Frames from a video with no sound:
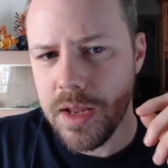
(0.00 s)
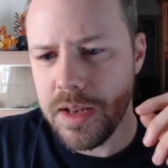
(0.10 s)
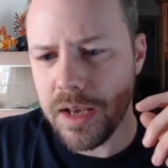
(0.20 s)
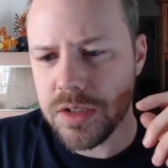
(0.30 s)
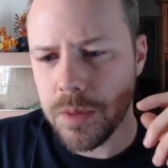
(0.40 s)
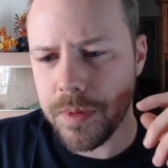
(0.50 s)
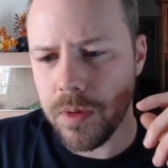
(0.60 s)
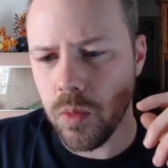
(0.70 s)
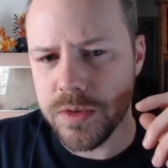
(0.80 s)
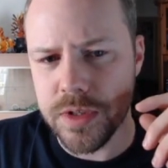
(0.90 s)
Next up,
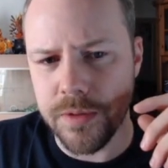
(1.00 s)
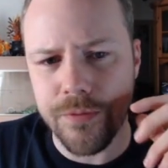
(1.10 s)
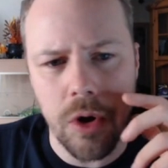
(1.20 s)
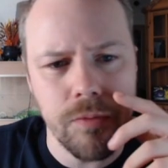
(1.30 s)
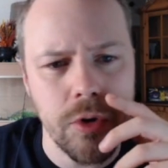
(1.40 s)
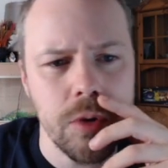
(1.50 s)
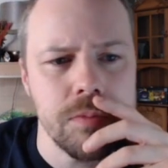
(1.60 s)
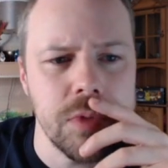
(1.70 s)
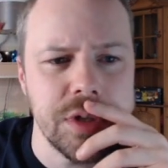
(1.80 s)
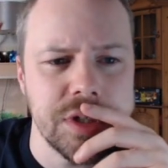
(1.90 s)
Wolves in the Throne
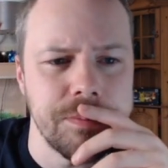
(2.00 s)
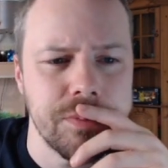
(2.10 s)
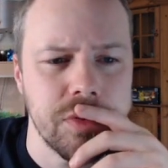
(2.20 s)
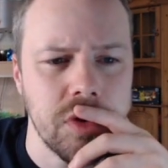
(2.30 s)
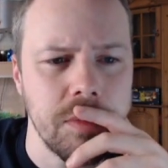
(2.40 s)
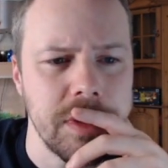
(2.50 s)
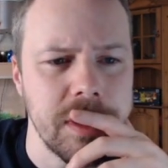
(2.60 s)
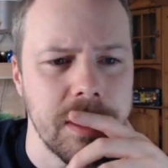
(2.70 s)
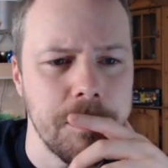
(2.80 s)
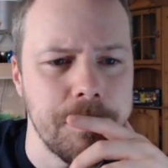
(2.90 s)
Room, which I'm probably
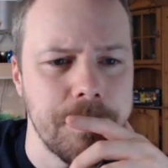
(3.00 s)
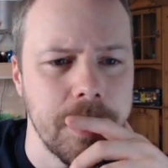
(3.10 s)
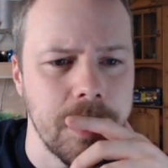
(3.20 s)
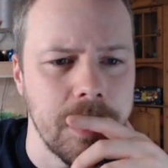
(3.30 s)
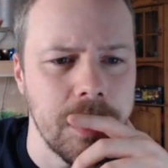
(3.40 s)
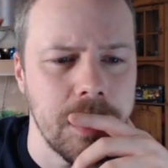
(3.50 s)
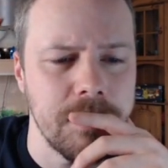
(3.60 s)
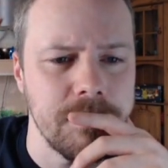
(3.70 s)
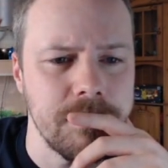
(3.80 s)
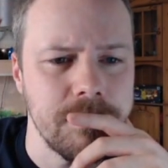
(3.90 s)
going to put...
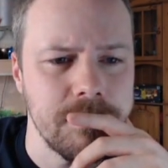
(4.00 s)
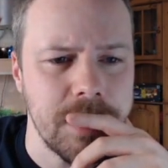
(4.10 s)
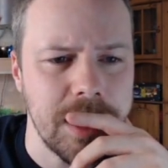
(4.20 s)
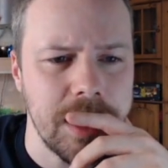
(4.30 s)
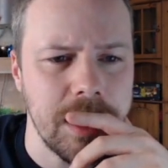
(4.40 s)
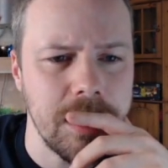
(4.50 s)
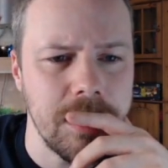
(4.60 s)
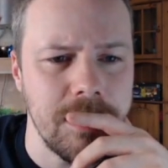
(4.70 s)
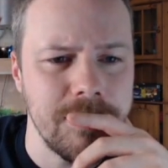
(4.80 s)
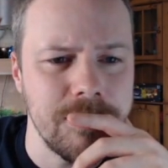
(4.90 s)

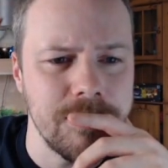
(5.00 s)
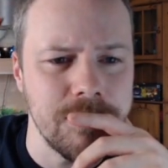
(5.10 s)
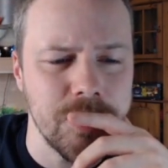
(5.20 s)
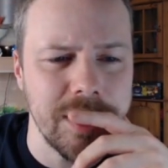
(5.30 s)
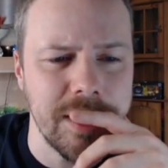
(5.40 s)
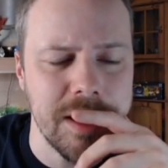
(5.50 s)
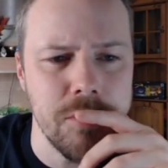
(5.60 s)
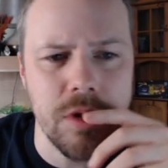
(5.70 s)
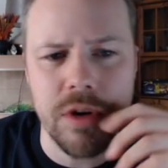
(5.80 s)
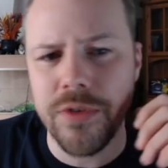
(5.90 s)
Ooh, do I like it
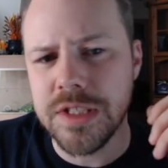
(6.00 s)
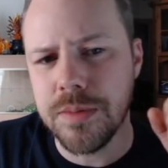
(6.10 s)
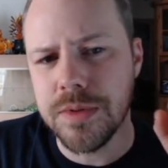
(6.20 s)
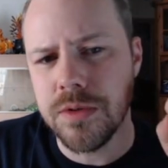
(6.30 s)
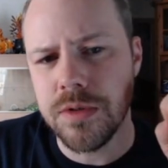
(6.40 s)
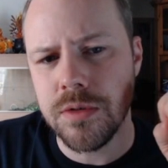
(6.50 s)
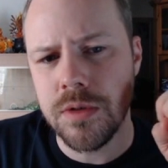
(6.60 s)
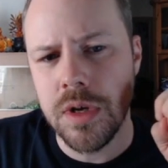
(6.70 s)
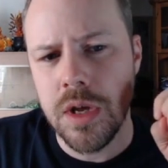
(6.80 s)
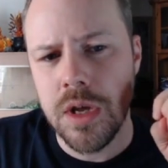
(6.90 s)
more than Aranzi Pazuzu?
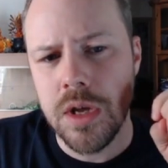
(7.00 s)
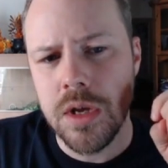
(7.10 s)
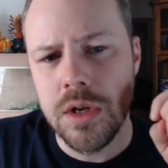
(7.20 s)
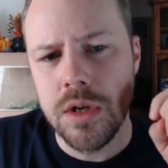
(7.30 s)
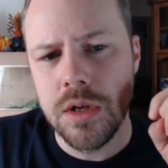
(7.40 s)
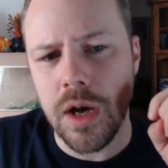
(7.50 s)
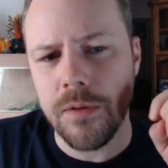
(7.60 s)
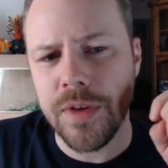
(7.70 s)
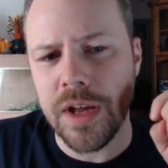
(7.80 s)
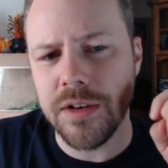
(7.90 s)
I
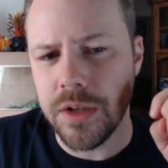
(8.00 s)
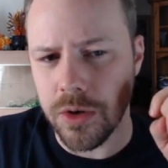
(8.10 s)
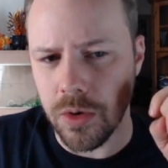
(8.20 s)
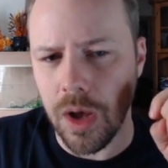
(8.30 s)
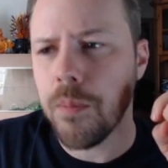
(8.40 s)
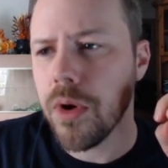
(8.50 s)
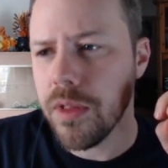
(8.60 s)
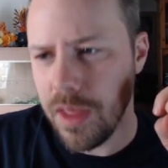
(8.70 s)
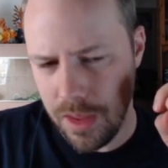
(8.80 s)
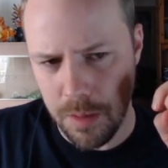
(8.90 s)
don't think I do. I'll put
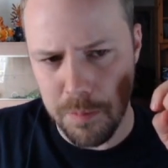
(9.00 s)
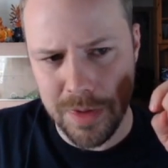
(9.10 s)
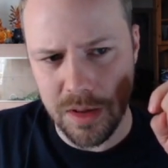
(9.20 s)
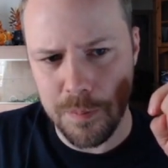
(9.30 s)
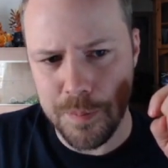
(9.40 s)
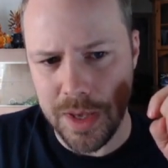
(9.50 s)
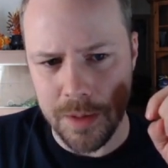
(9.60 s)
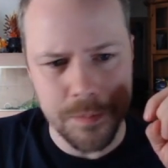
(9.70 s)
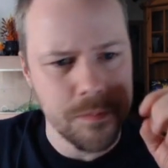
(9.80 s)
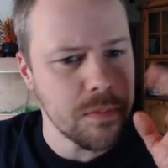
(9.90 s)
it here, middle of
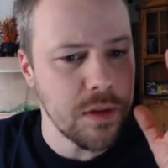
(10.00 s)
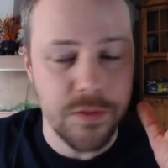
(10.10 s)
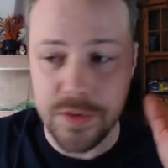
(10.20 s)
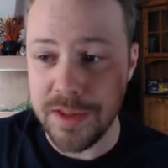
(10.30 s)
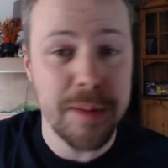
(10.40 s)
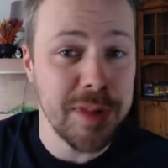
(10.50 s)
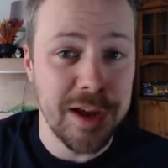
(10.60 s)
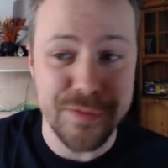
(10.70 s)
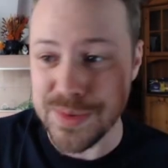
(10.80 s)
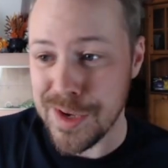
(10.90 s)
B. Seen them
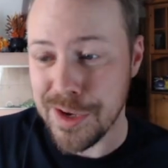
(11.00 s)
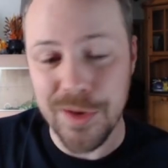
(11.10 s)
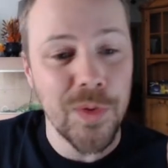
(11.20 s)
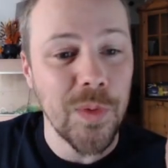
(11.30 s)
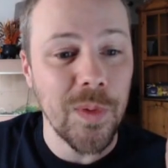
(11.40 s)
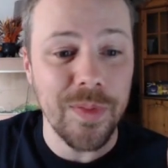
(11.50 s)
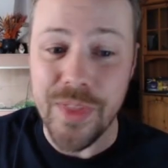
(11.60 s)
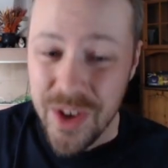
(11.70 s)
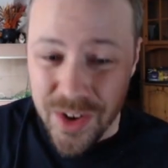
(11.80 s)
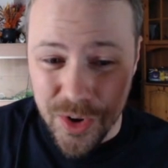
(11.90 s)
live as well.
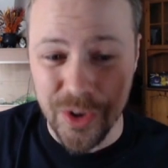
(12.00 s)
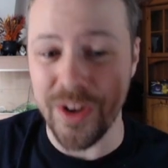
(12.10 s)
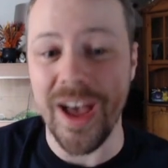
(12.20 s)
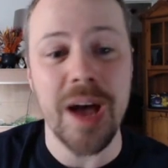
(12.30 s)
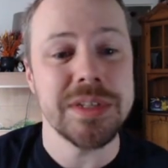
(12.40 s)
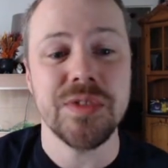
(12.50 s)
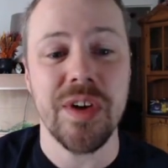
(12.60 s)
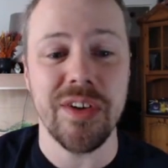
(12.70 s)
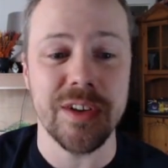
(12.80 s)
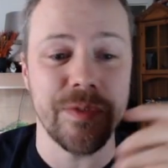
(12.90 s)
They're good,
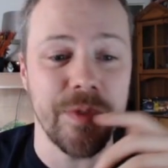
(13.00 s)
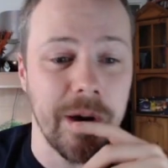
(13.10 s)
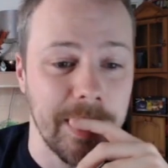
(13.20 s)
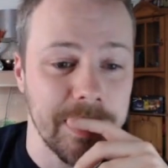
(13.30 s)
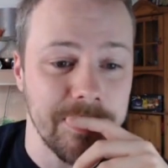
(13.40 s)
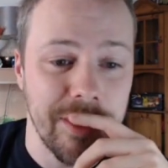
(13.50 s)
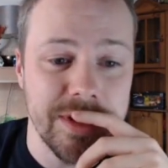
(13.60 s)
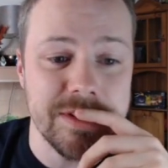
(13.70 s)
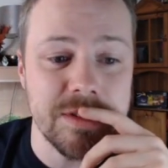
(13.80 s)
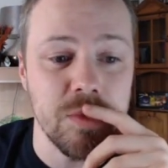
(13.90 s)
atmospheric as fuck. I'd rather
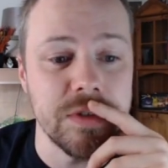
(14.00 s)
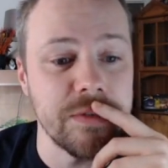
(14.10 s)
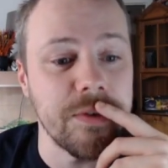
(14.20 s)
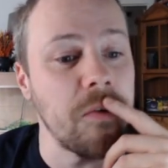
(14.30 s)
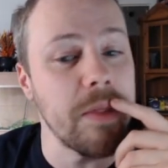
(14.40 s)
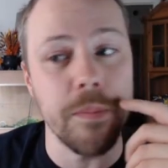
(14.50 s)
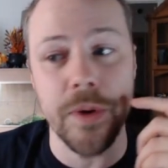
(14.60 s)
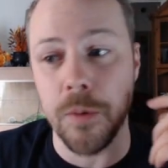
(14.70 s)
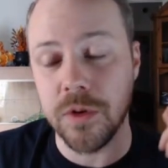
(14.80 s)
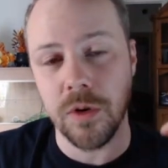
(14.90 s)
listen to Wolves in the Throne Room than
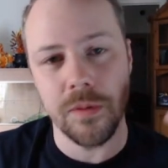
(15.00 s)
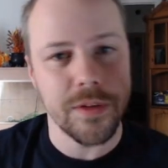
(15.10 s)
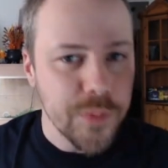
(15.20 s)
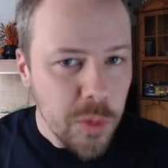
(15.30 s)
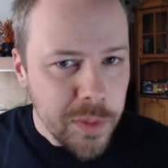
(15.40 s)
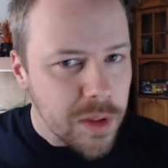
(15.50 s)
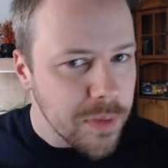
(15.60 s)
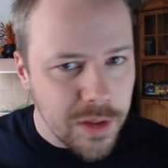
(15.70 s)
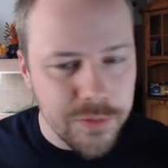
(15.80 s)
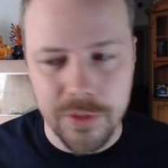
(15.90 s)
Panopticon. That's probably a
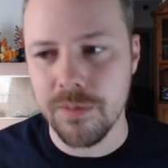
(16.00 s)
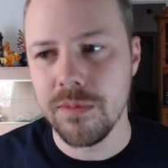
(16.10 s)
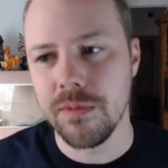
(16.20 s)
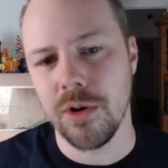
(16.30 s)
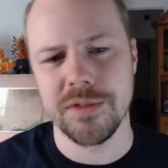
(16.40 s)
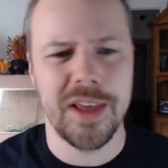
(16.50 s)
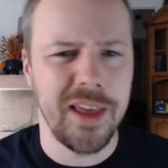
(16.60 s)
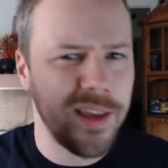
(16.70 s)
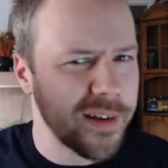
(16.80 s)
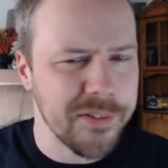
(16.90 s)
bit of a hot
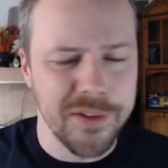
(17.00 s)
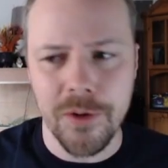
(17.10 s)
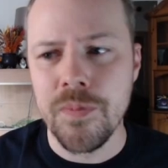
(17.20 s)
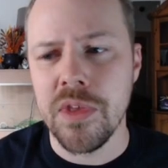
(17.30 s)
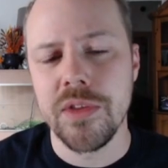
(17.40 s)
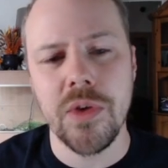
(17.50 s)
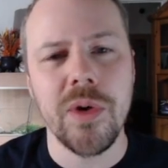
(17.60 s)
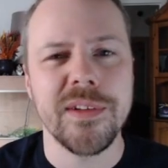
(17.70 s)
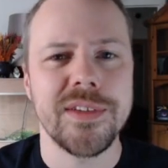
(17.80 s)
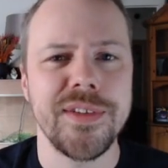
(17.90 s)
take, I don't know. Two
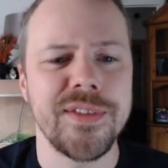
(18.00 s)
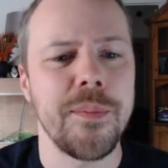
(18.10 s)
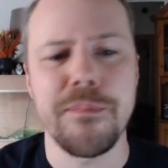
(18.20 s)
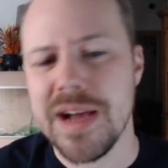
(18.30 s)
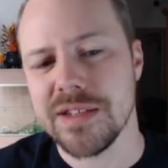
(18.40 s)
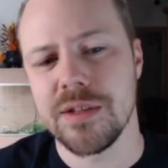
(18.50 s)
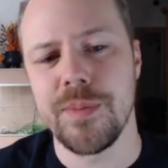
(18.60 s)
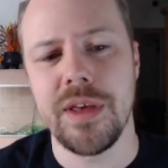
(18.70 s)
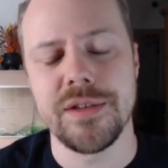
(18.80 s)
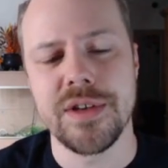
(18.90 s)
Hunters,
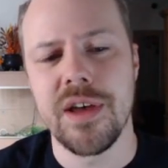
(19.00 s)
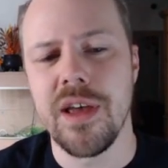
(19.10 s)
masterpiece.